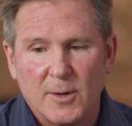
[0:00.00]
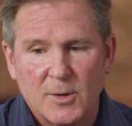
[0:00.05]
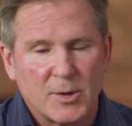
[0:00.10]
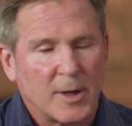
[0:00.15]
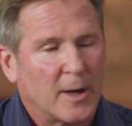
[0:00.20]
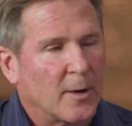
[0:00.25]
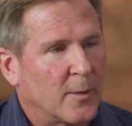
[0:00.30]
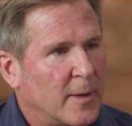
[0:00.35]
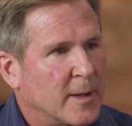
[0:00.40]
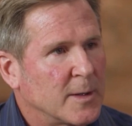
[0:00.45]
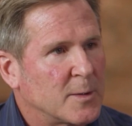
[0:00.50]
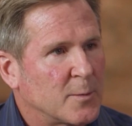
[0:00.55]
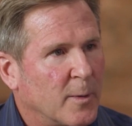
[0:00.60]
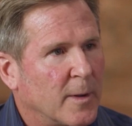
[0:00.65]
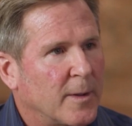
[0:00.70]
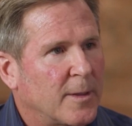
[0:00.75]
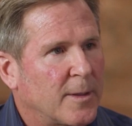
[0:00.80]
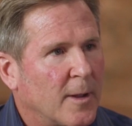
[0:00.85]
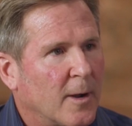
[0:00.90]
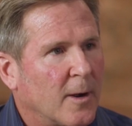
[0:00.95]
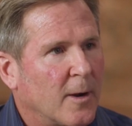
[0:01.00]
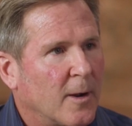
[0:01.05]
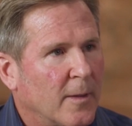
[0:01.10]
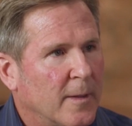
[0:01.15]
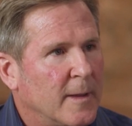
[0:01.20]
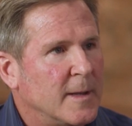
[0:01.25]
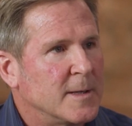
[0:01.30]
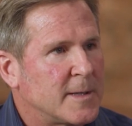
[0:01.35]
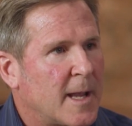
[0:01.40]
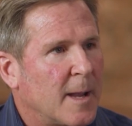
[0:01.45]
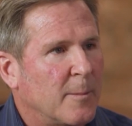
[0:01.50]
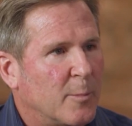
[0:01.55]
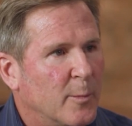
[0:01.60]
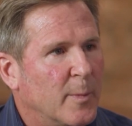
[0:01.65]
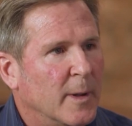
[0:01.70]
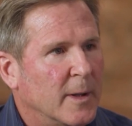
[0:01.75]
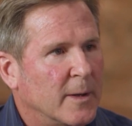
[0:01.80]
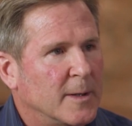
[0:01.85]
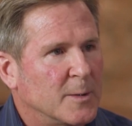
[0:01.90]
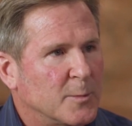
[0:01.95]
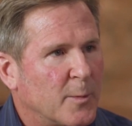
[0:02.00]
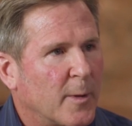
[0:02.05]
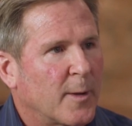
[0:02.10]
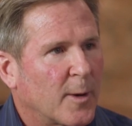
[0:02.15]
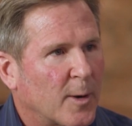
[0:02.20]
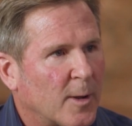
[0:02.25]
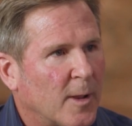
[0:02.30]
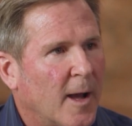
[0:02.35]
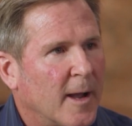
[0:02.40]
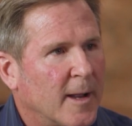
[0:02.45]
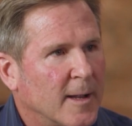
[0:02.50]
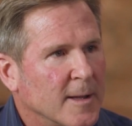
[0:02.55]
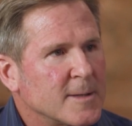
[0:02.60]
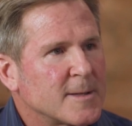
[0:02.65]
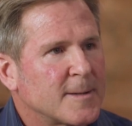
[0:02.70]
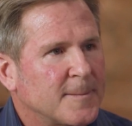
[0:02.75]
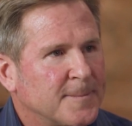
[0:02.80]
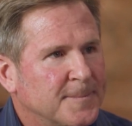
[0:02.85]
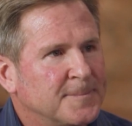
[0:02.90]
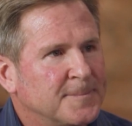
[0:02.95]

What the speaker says: share this with these capabilities with our clients.